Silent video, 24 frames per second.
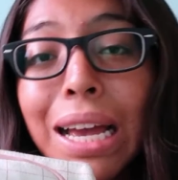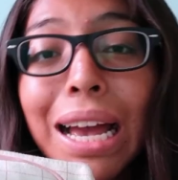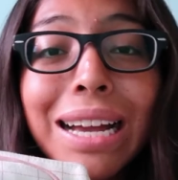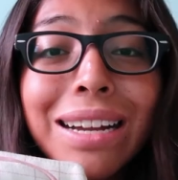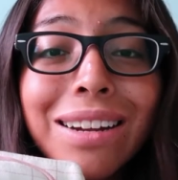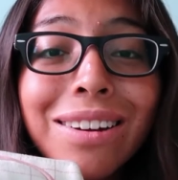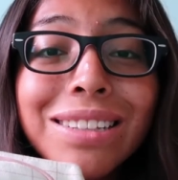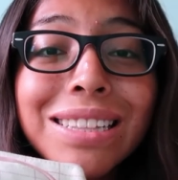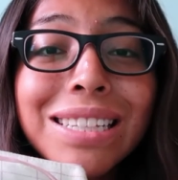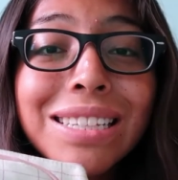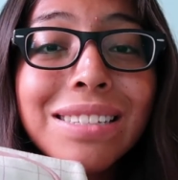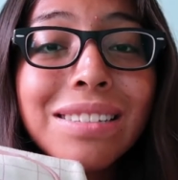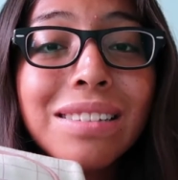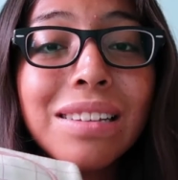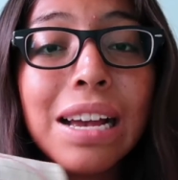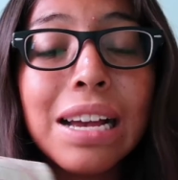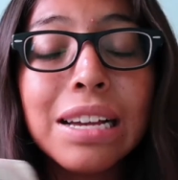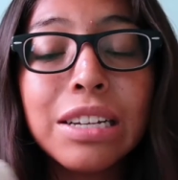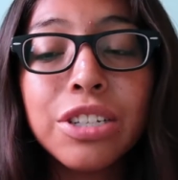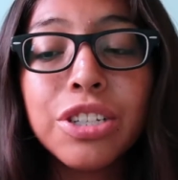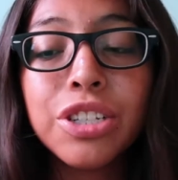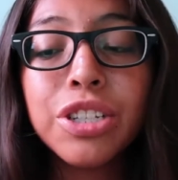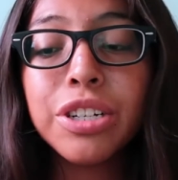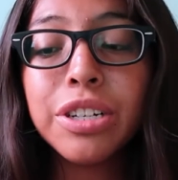I got this
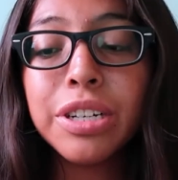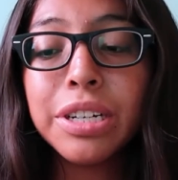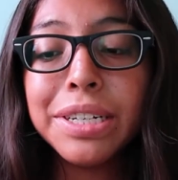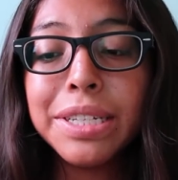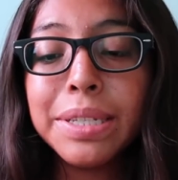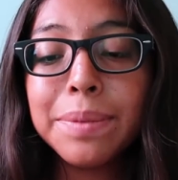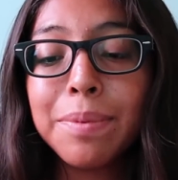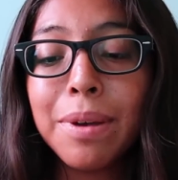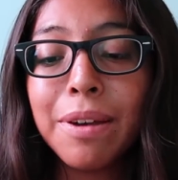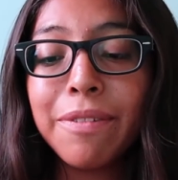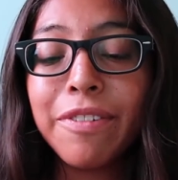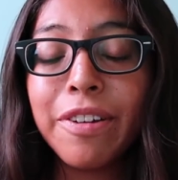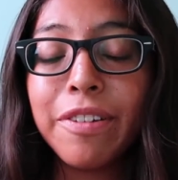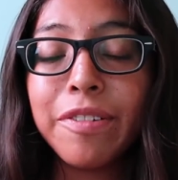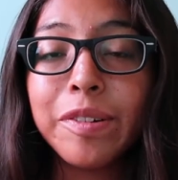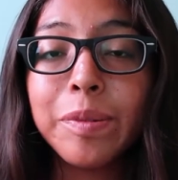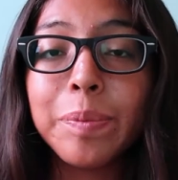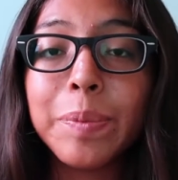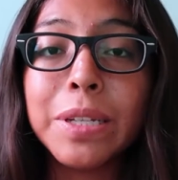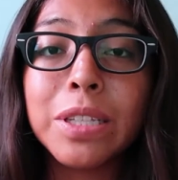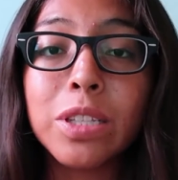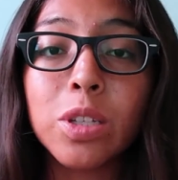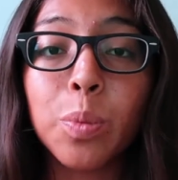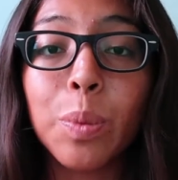last year and it's my favorite
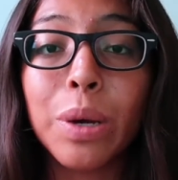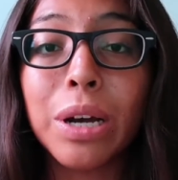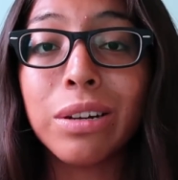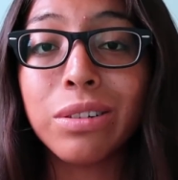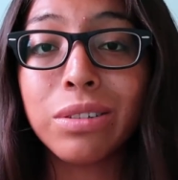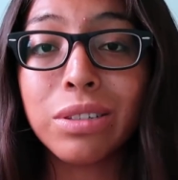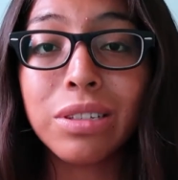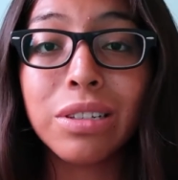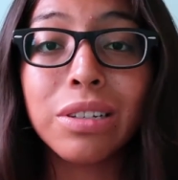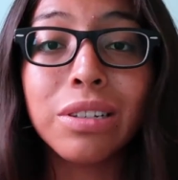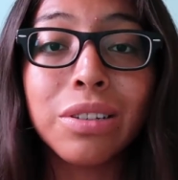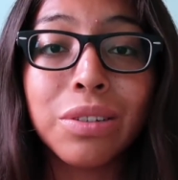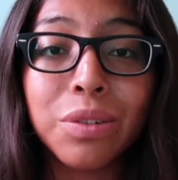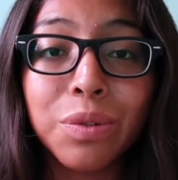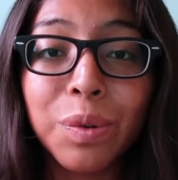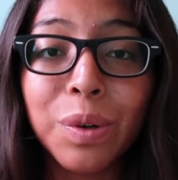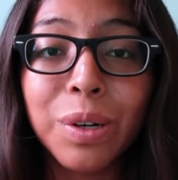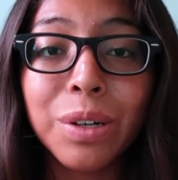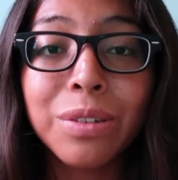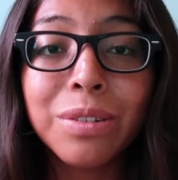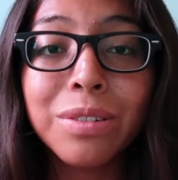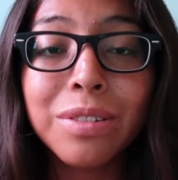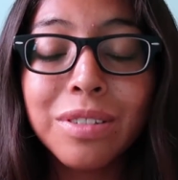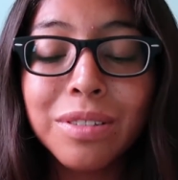pencil pouch in the
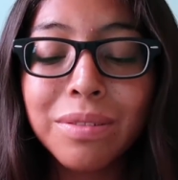world.